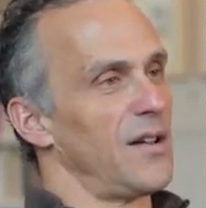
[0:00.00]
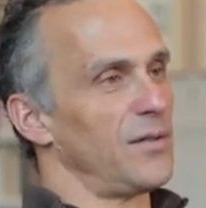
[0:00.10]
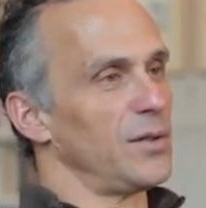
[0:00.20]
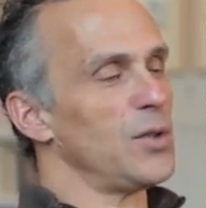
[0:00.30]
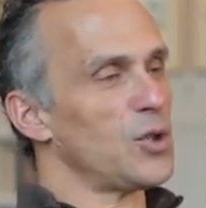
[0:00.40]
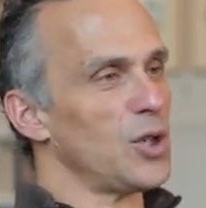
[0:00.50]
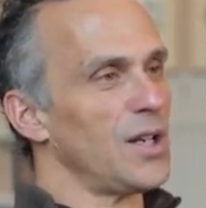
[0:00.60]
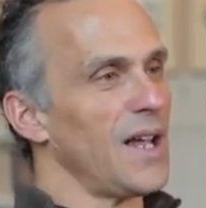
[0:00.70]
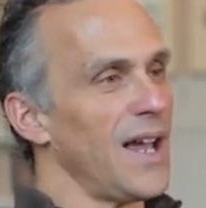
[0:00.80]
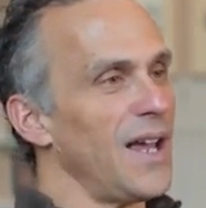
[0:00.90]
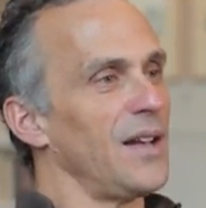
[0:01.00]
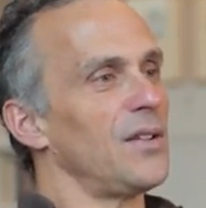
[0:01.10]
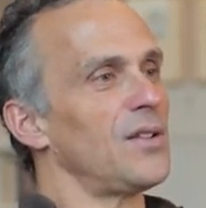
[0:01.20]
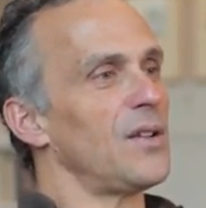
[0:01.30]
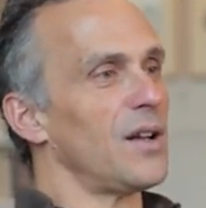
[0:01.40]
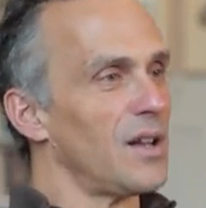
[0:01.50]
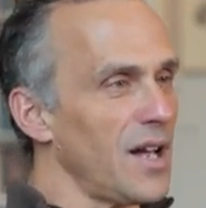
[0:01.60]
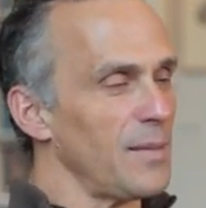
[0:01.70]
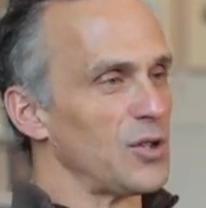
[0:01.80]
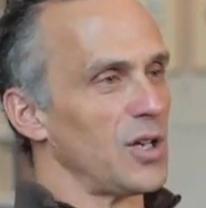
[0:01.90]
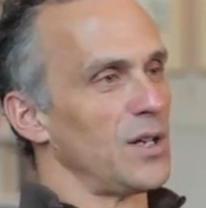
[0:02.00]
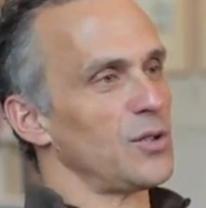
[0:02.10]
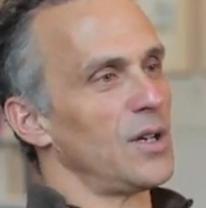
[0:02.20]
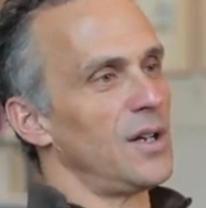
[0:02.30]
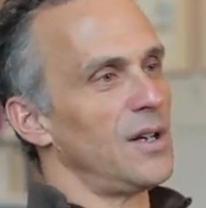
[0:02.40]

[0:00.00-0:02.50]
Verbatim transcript: evolution and climate change.